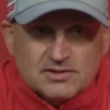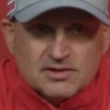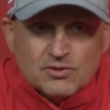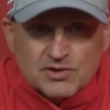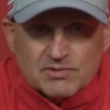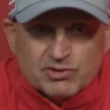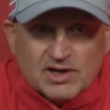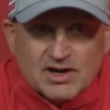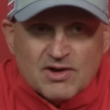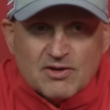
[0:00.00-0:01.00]
you know, you can
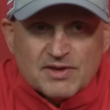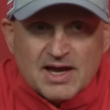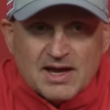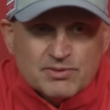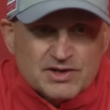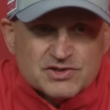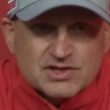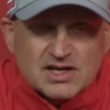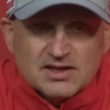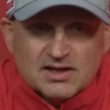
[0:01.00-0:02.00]
plan around that. But I
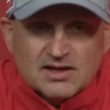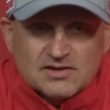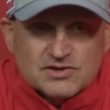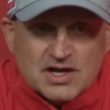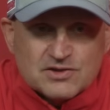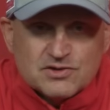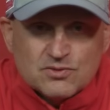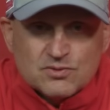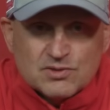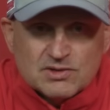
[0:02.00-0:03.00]
think it just has to
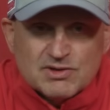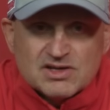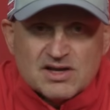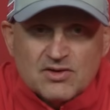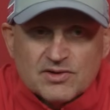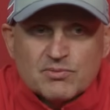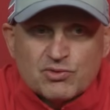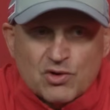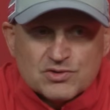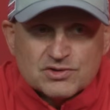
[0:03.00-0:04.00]
do with mentality and
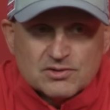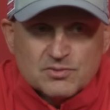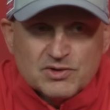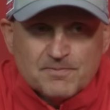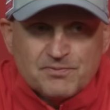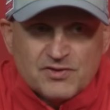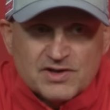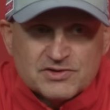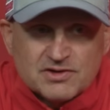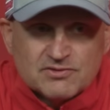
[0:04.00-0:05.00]
approach a little bit,
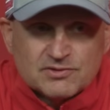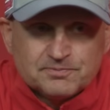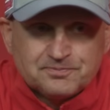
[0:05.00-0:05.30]
faceoffs.